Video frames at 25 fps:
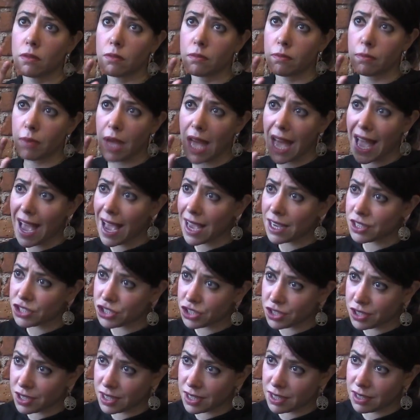
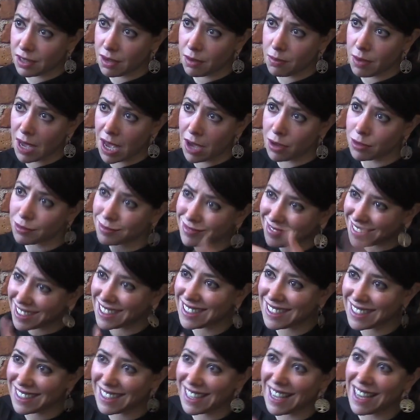passionate about
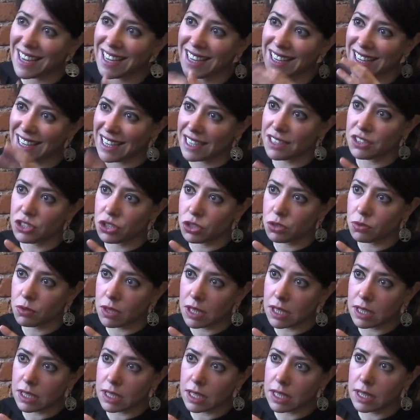getting into
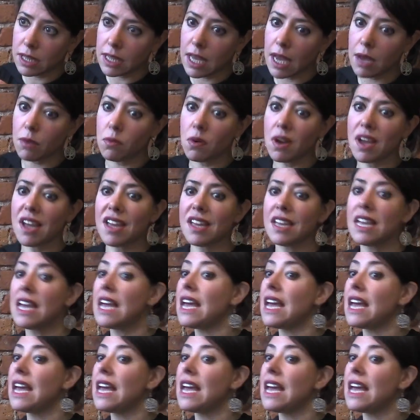it in that way,